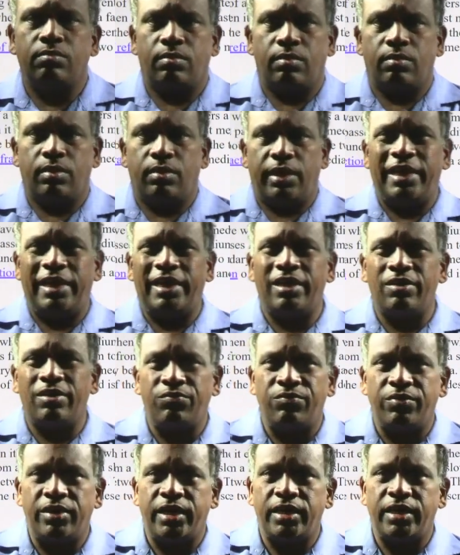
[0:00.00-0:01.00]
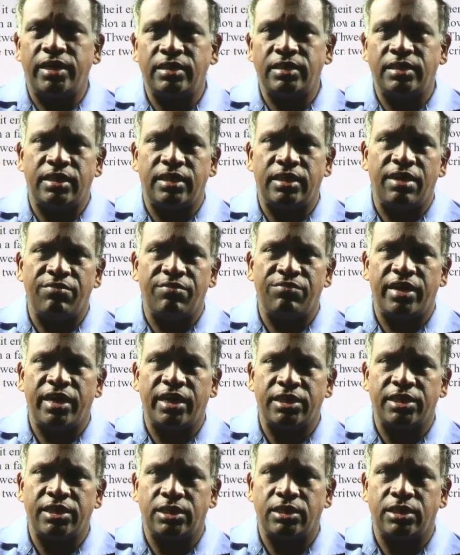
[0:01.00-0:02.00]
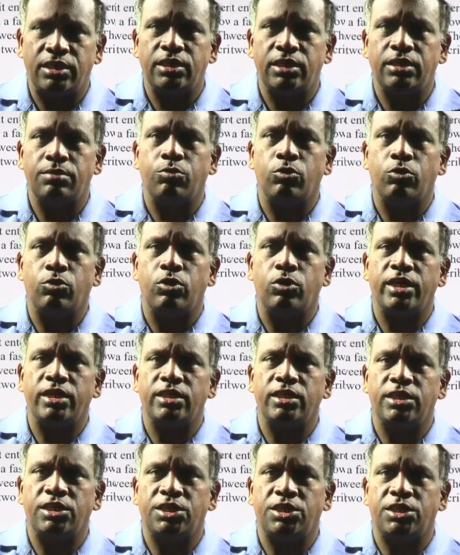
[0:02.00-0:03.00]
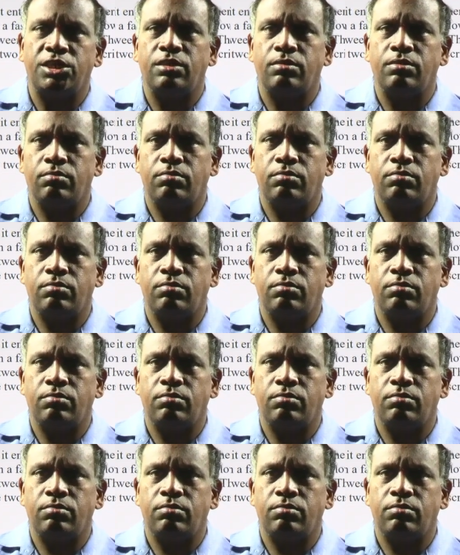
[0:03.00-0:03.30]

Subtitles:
interference, diffraction and polarization,